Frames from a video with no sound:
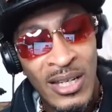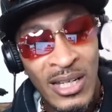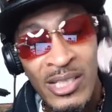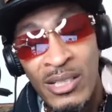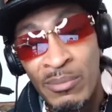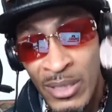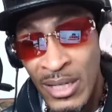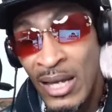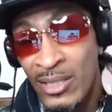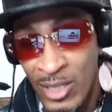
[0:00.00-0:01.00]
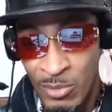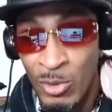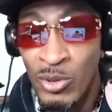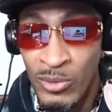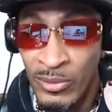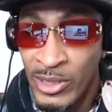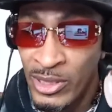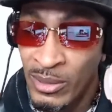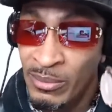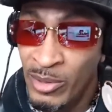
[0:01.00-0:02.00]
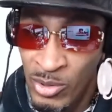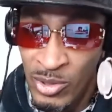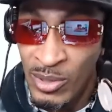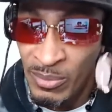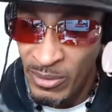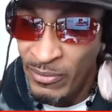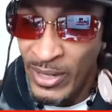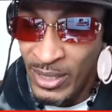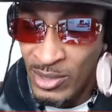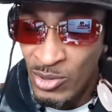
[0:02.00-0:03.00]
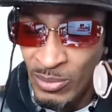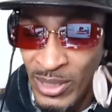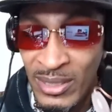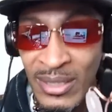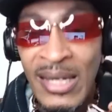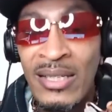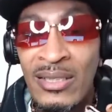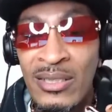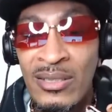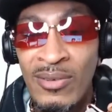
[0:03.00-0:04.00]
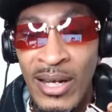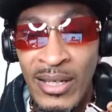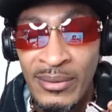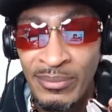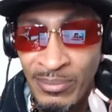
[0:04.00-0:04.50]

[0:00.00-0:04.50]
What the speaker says: it should be kind of smooth. You shouldn't be fighting too many things, right?